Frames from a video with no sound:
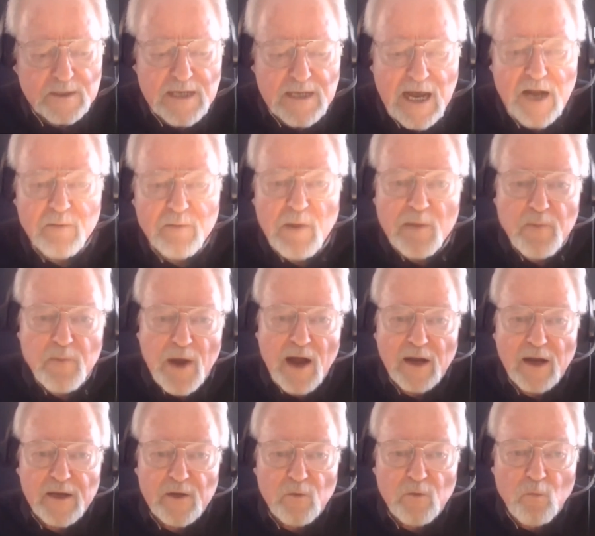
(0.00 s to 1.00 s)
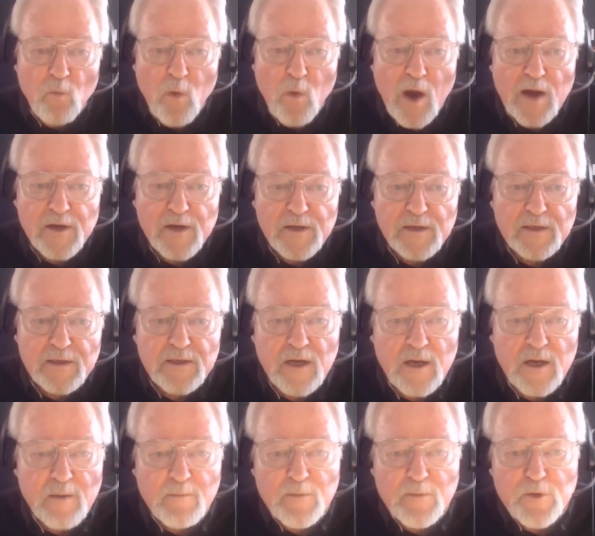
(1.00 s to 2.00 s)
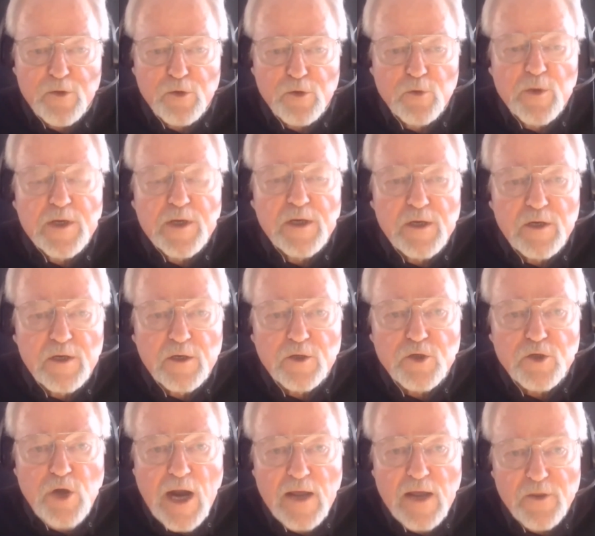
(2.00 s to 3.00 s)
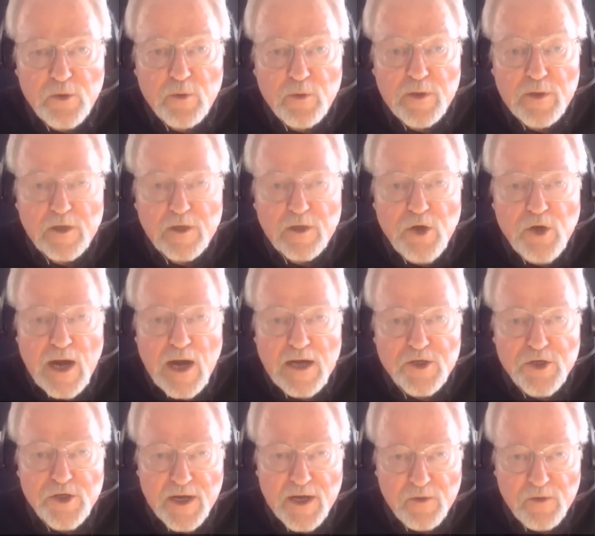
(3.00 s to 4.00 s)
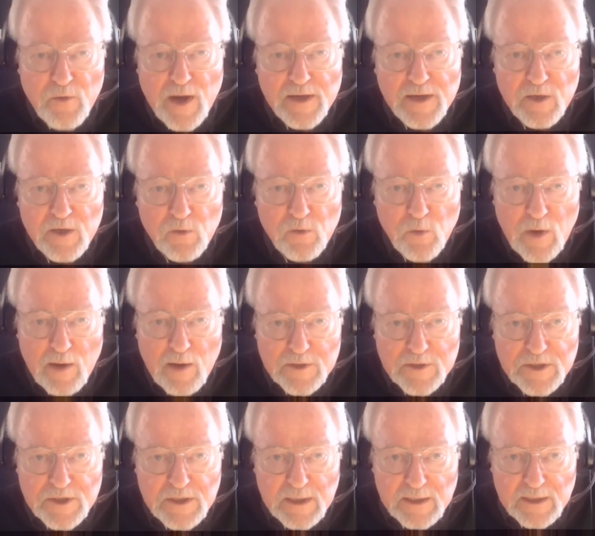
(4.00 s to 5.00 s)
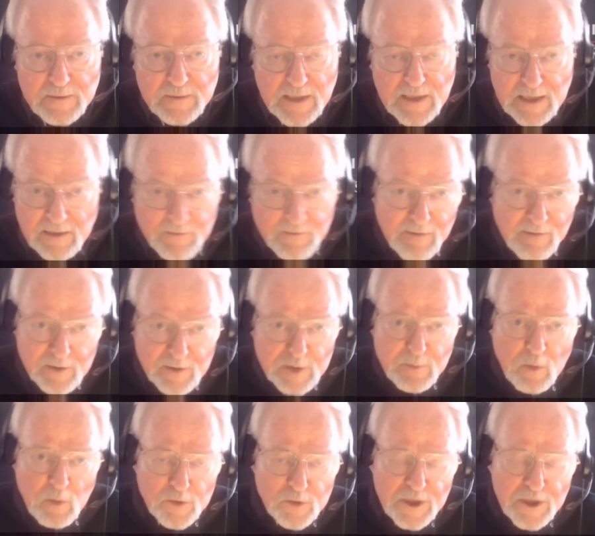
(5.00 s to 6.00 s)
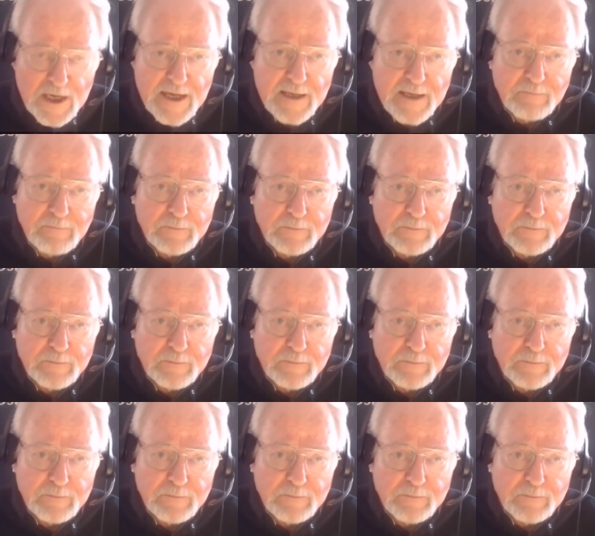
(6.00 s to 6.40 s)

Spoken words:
out of my pocket, wadded it up, threw it in a trash can right near where I was sitting, and I've never smoked again.